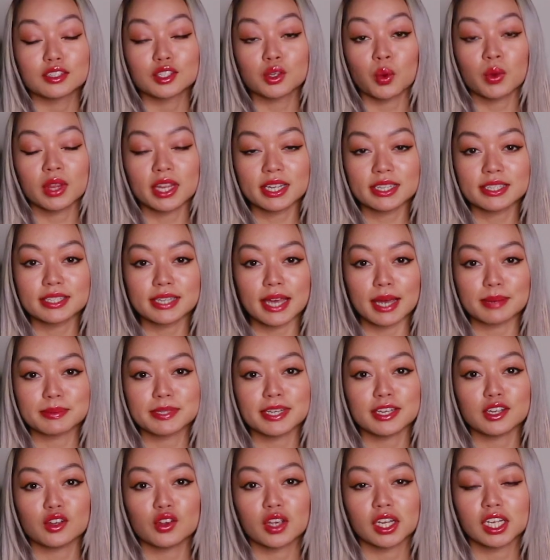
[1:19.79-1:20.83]
So within
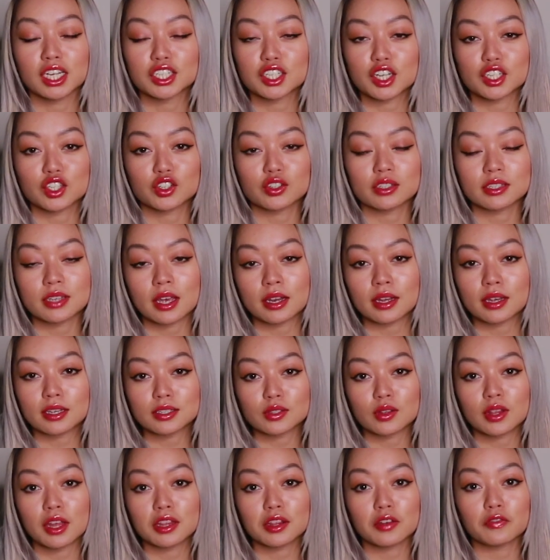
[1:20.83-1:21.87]
Snapseed, you can adjust your settings
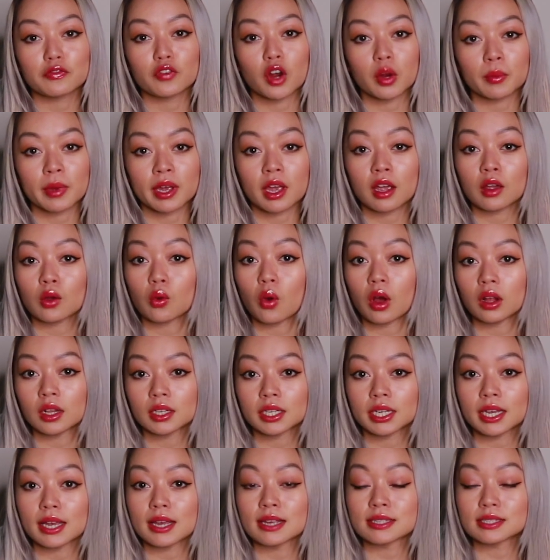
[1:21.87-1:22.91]
so that the format and
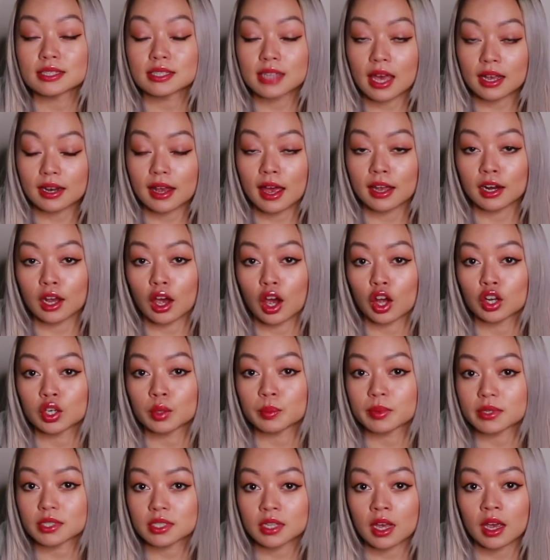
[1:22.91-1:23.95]
quality is set at
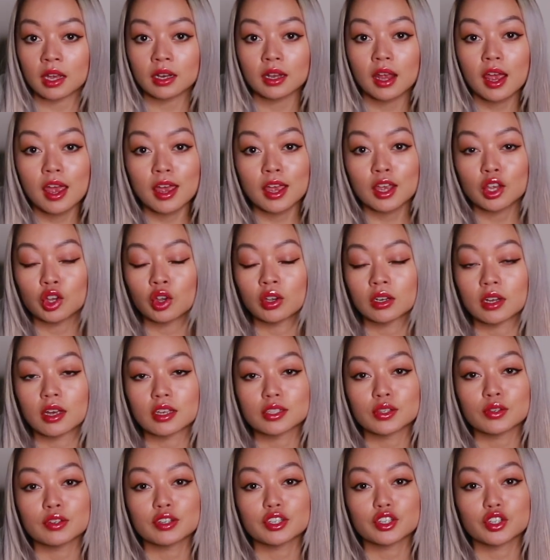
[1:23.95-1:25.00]
100%. You can
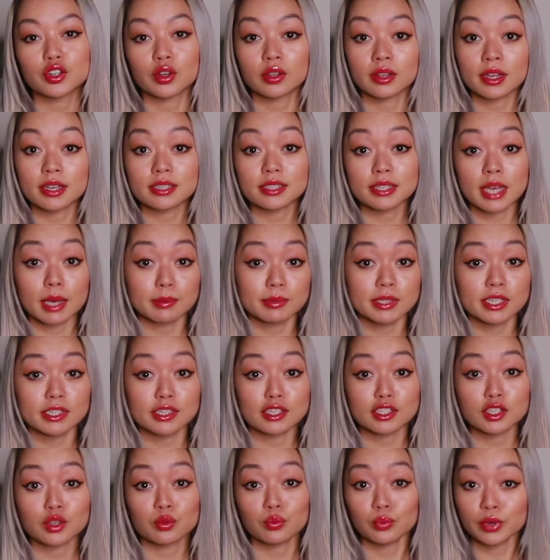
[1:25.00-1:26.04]
also ensure that Snapseed
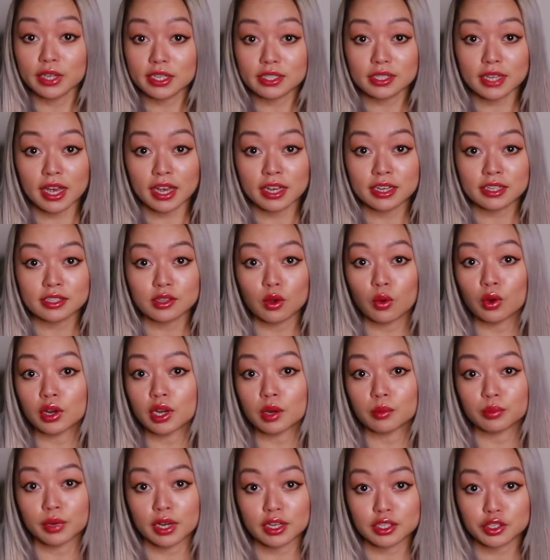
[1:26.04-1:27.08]
doesn't resize or
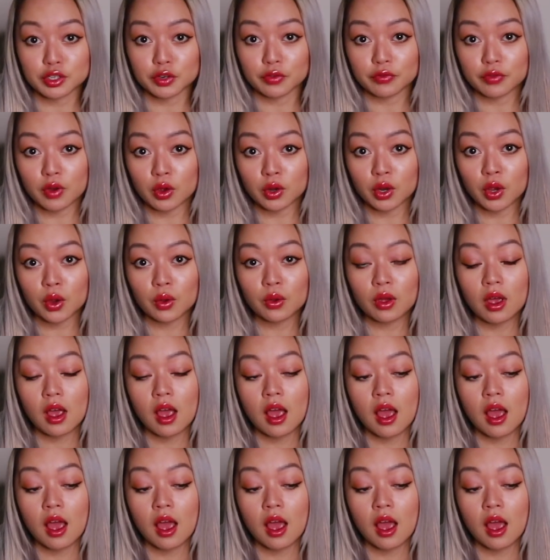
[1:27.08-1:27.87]
compress your photo.